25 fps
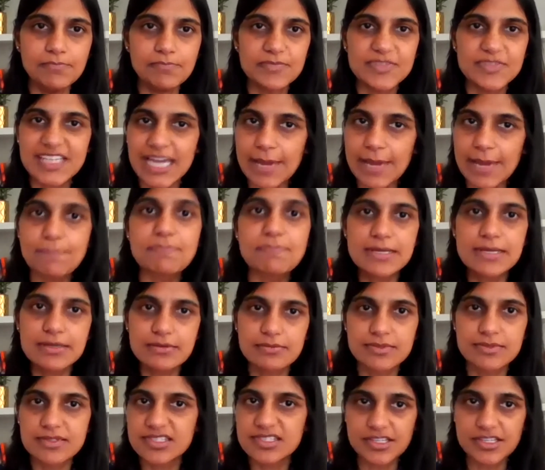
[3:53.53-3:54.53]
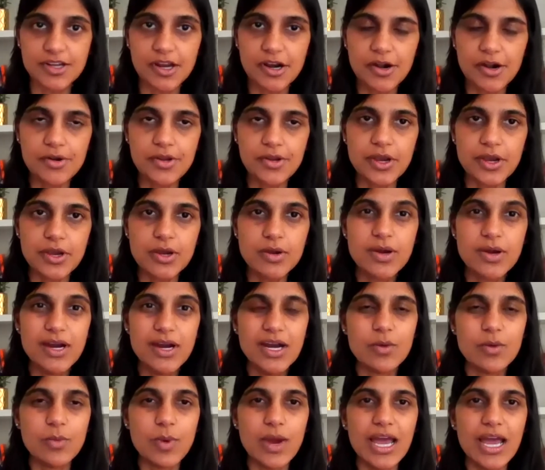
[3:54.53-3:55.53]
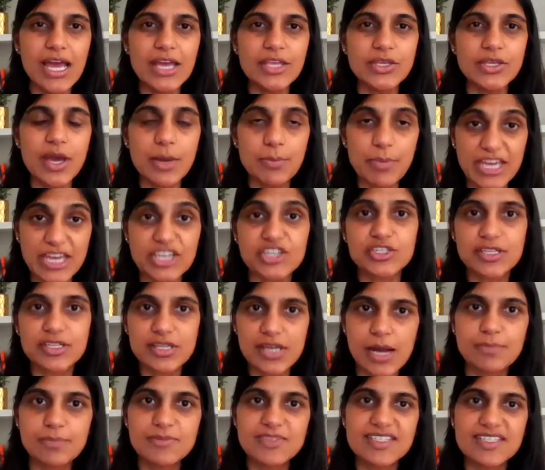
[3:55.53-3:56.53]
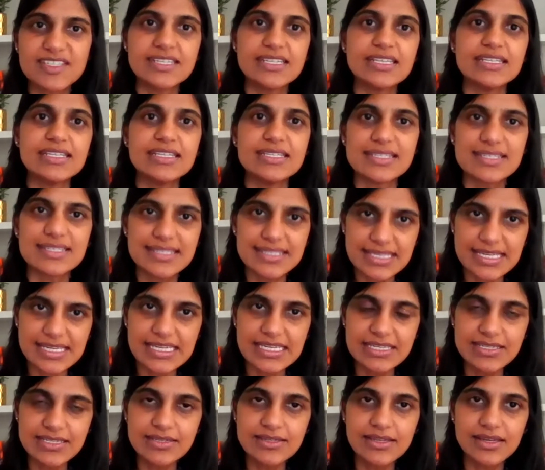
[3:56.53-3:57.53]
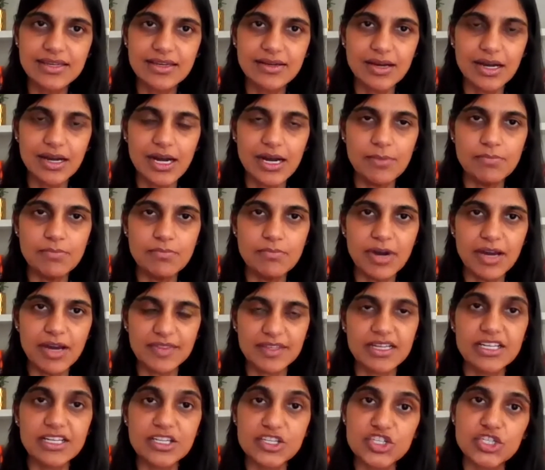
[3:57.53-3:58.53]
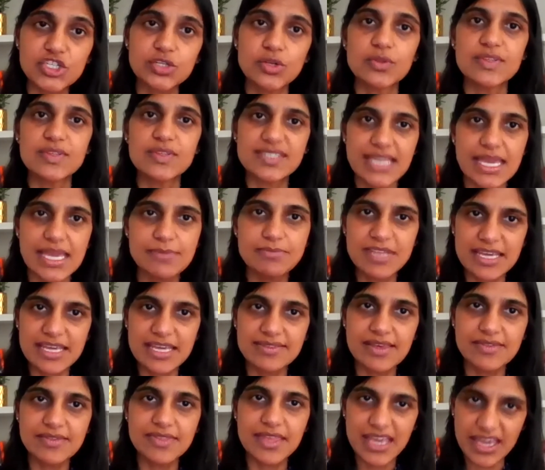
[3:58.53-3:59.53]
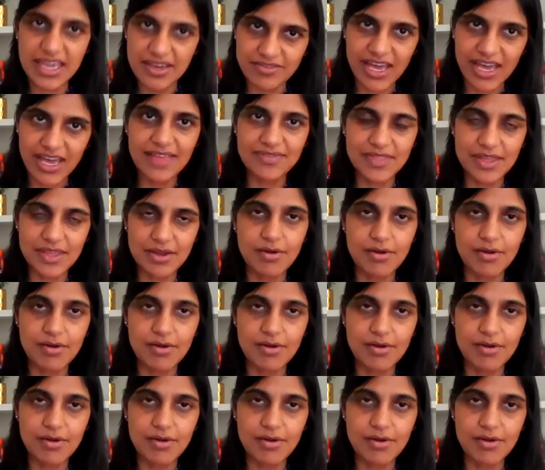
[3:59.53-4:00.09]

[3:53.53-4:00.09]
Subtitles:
type scenario where a patient comes in and is seen by the clinician on the same day that they have had their